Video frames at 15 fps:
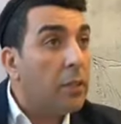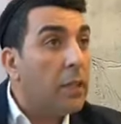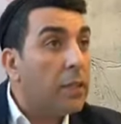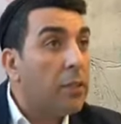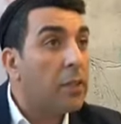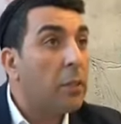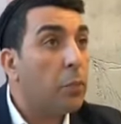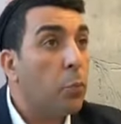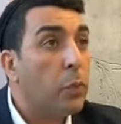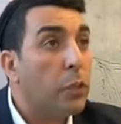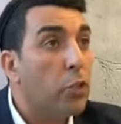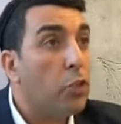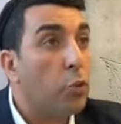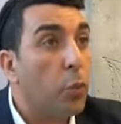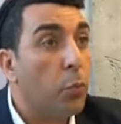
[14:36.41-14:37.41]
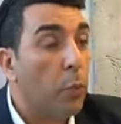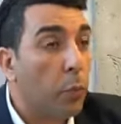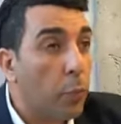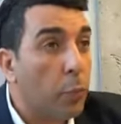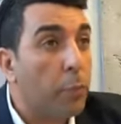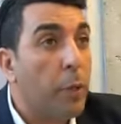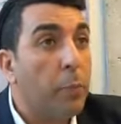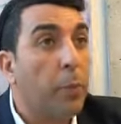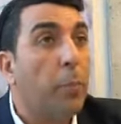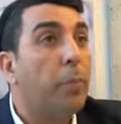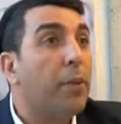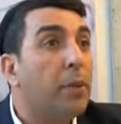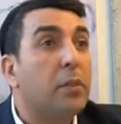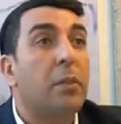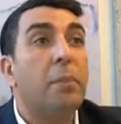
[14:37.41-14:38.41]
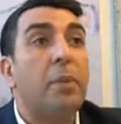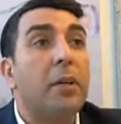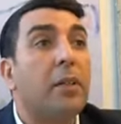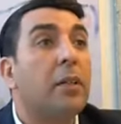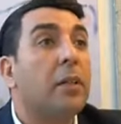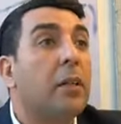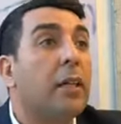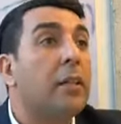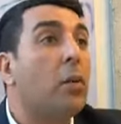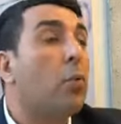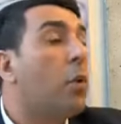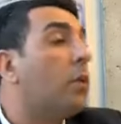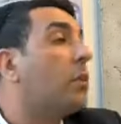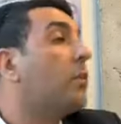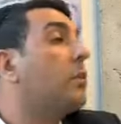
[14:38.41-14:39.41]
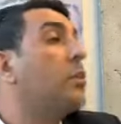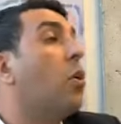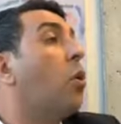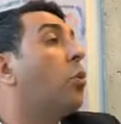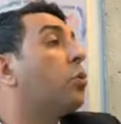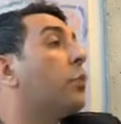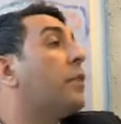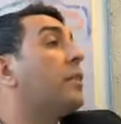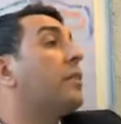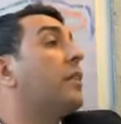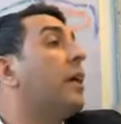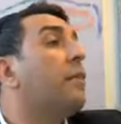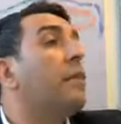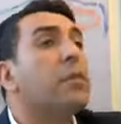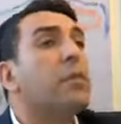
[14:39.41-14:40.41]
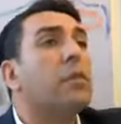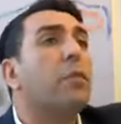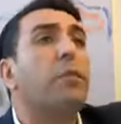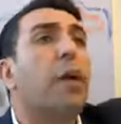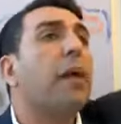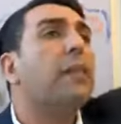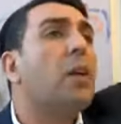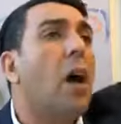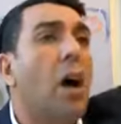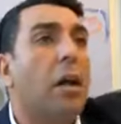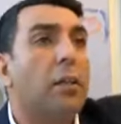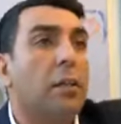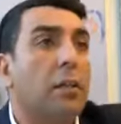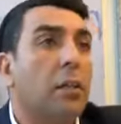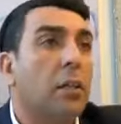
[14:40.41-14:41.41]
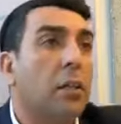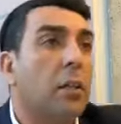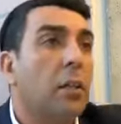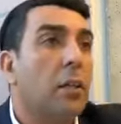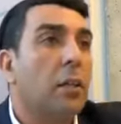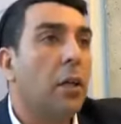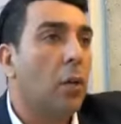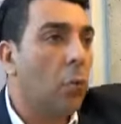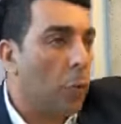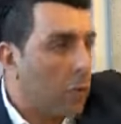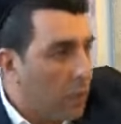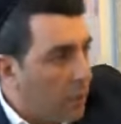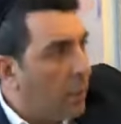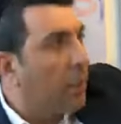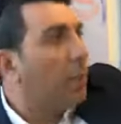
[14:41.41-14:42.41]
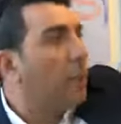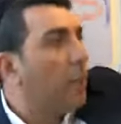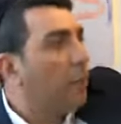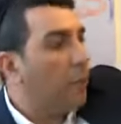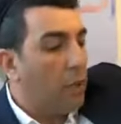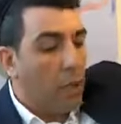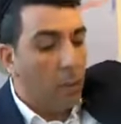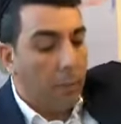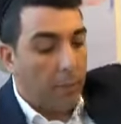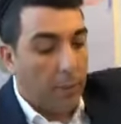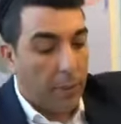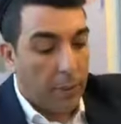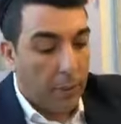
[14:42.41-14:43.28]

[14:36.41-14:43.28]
That's uh, when the Jew, when, when people built the building and they wanted to go all the way to the heavens to fight God. They want another level up.